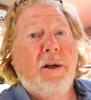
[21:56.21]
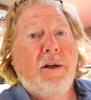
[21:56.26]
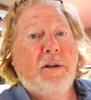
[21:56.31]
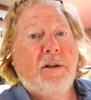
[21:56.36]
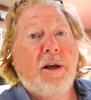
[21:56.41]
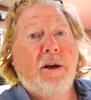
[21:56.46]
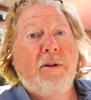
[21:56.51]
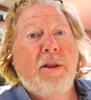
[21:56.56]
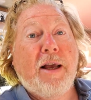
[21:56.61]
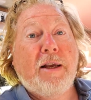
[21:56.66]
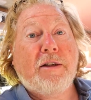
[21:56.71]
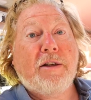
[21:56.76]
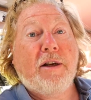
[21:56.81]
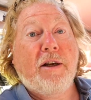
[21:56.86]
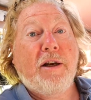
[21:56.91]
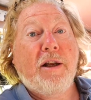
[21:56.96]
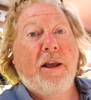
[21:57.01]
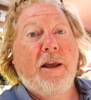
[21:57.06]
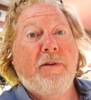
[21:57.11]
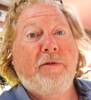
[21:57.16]
So that's
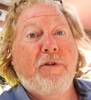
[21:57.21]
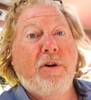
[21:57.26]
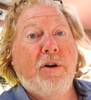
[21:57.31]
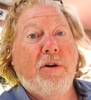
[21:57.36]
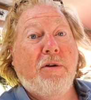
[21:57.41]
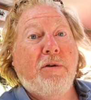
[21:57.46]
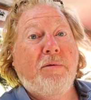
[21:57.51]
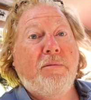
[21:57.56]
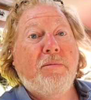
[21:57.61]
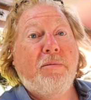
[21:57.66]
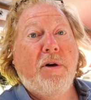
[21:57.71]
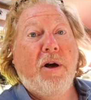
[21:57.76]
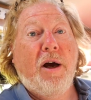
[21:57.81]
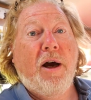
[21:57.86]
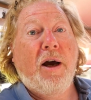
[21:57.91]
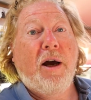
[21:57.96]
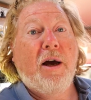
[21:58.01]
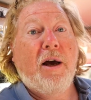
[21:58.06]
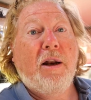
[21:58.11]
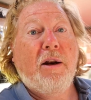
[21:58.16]
going to give you
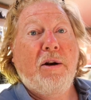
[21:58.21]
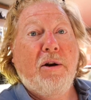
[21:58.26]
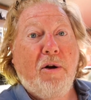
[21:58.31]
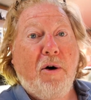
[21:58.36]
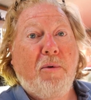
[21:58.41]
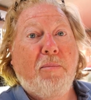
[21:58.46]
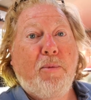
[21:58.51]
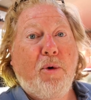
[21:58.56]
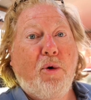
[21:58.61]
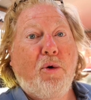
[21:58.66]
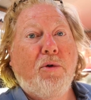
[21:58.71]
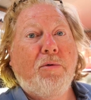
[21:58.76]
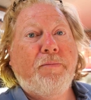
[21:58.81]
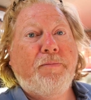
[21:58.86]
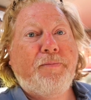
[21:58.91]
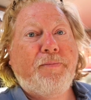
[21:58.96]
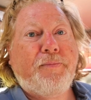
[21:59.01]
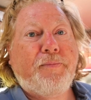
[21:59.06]
uh, a lot more